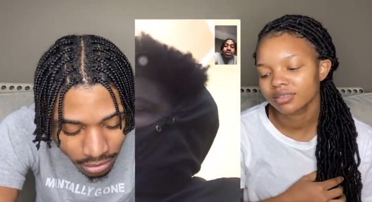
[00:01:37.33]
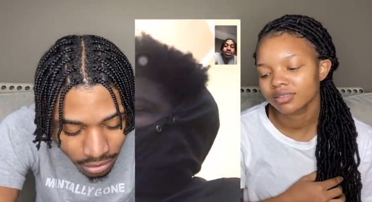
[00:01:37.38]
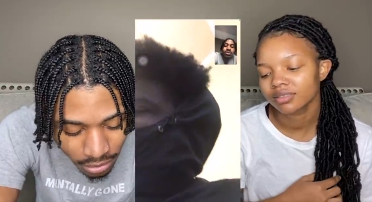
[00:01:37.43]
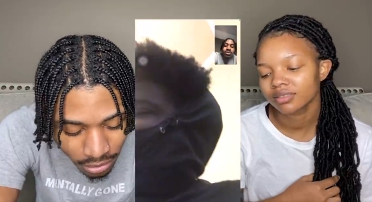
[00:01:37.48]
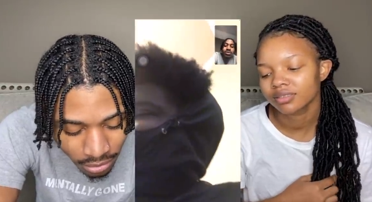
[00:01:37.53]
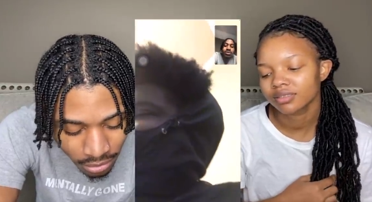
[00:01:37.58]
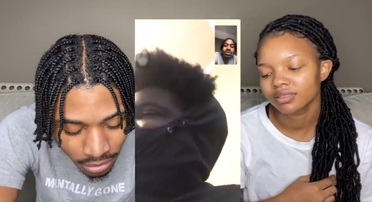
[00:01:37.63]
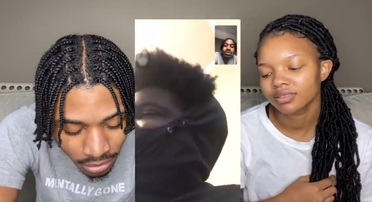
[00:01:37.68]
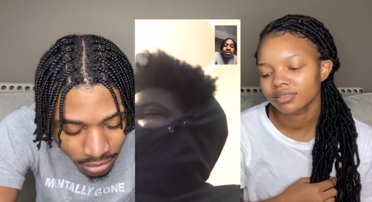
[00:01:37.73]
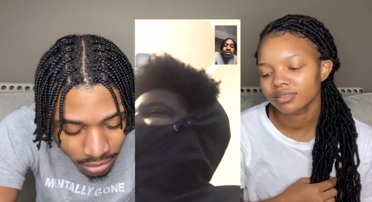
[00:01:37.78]

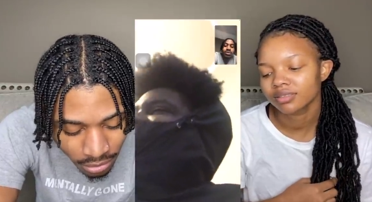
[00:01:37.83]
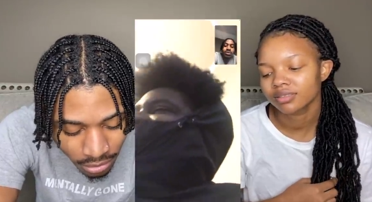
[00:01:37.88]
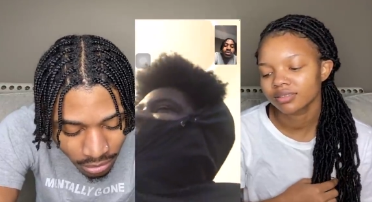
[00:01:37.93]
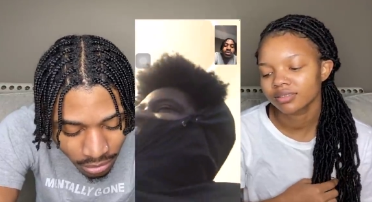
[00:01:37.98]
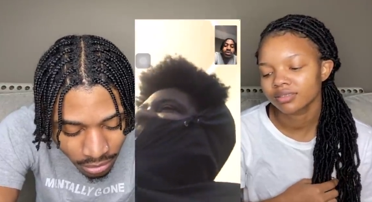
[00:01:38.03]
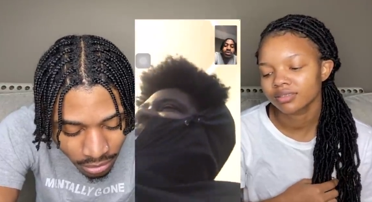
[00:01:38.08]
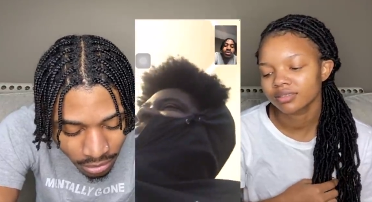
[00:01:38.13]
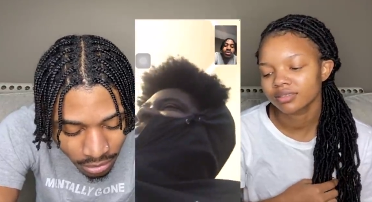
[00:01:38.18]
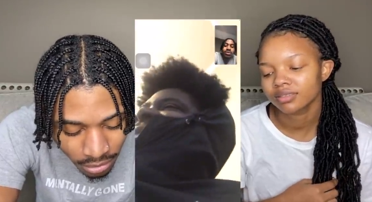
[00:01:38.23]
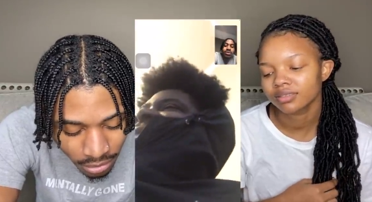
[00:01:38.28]

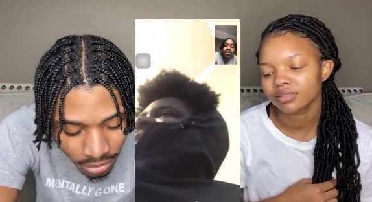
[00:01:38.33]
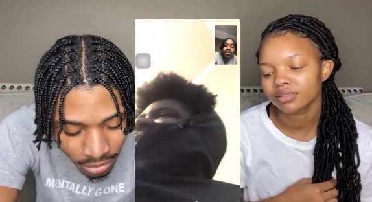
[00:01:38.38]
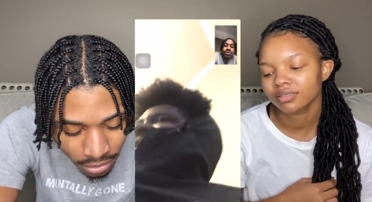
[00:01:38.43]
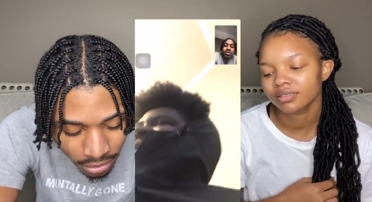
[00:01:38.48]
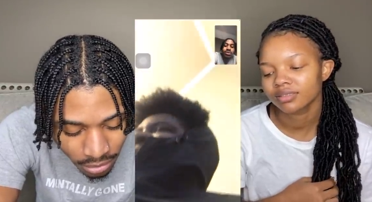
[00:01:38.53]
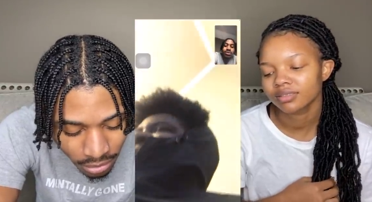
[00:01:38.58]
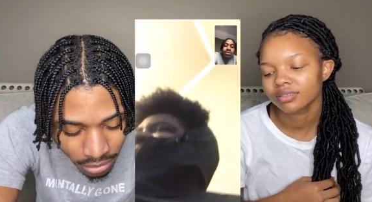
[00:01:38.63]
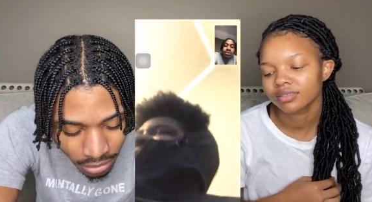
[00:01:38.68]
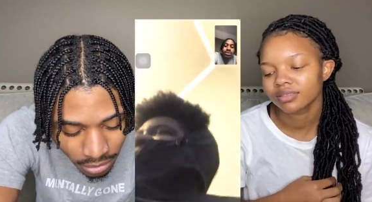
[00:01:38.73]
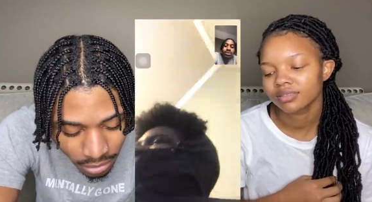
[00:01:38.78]

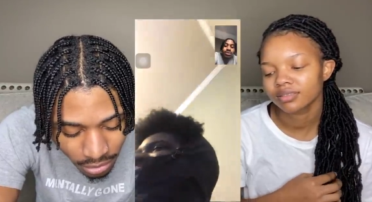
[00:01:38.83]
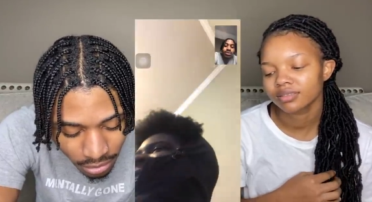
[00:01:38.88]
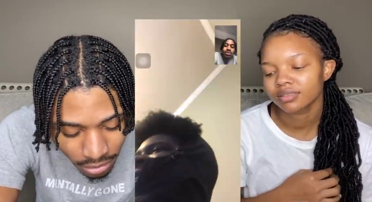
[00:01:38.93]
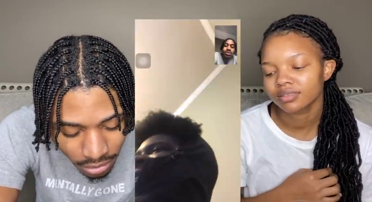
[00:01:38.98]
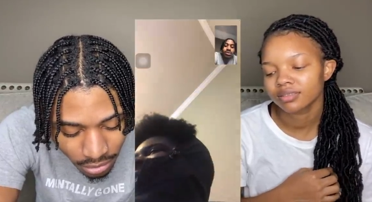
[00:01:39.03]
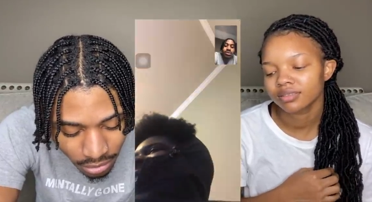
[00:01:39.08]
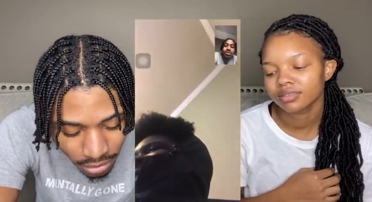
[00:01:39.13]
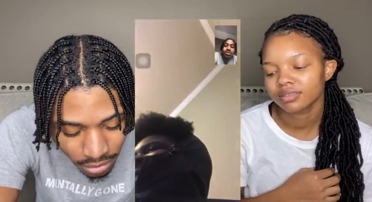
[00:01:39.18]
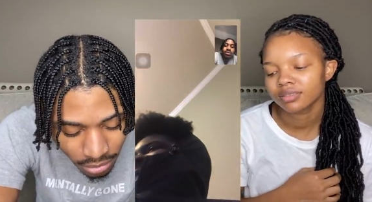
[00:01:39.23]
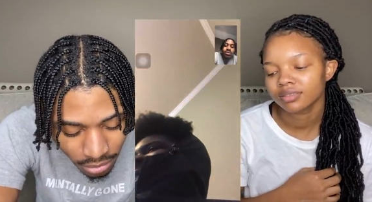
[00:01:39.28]

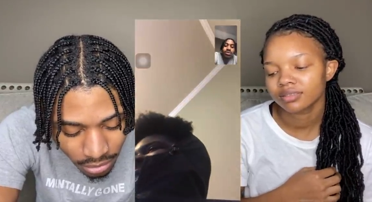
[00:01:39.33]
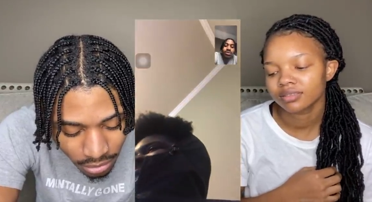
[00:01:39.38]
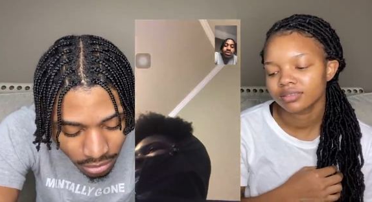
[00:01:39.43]
Nobody speaks.